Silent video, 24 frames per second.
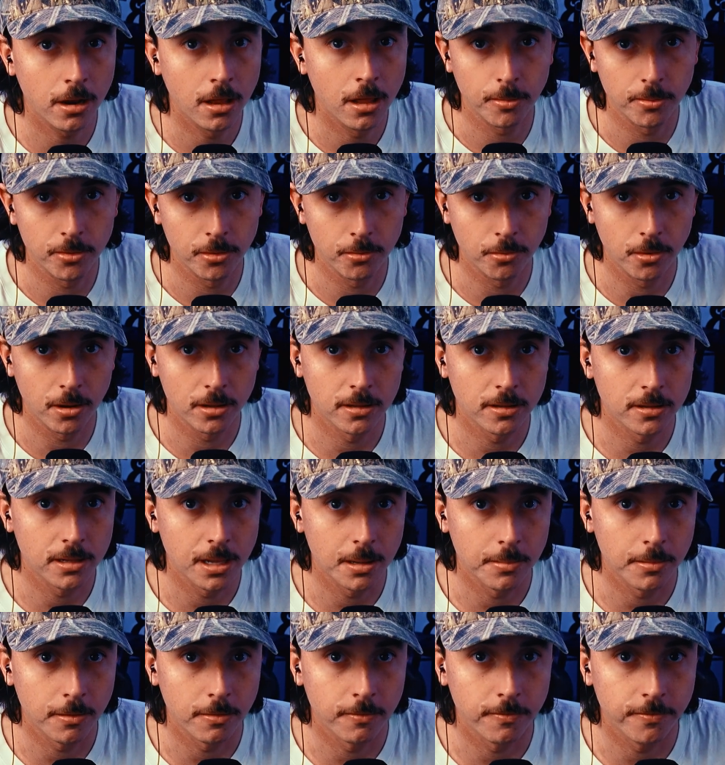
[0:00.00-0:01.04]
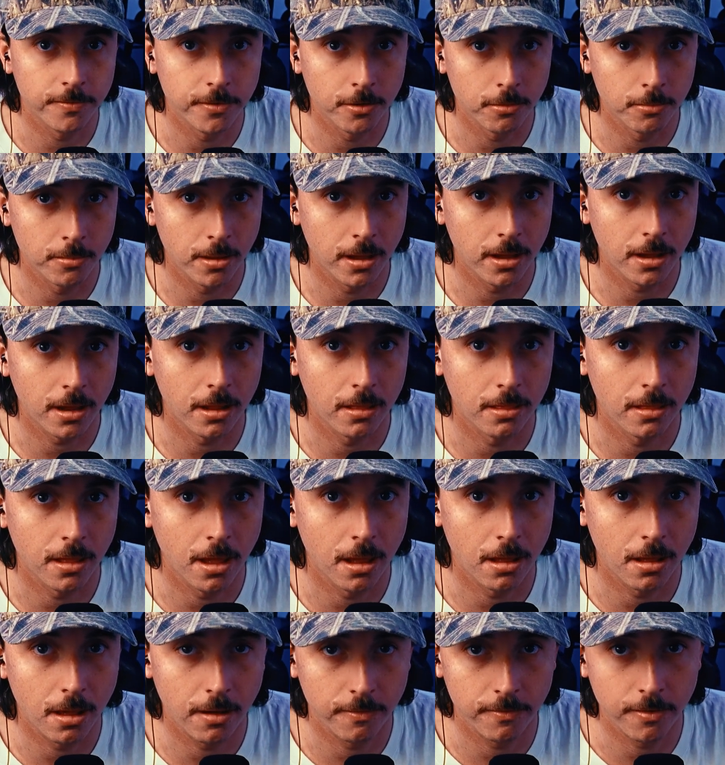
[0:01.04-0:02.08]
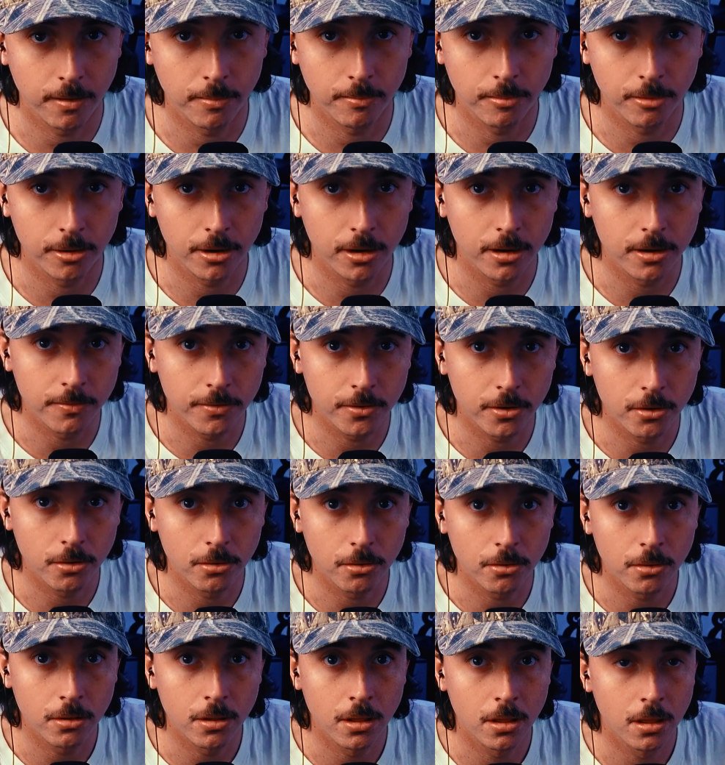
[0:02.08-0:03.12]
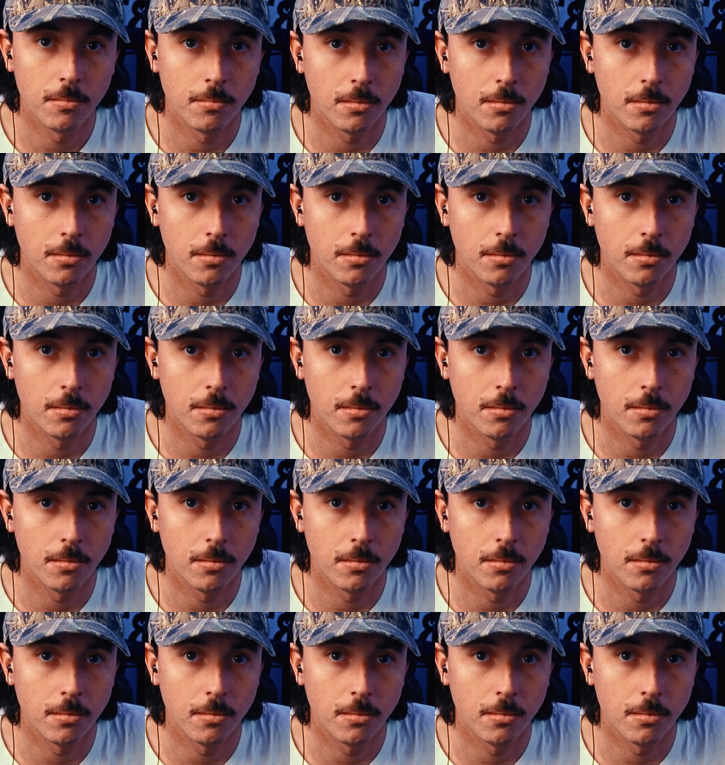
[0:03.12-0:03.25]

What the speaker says: It's probably the one step of filmmaking that I find pretty difficult.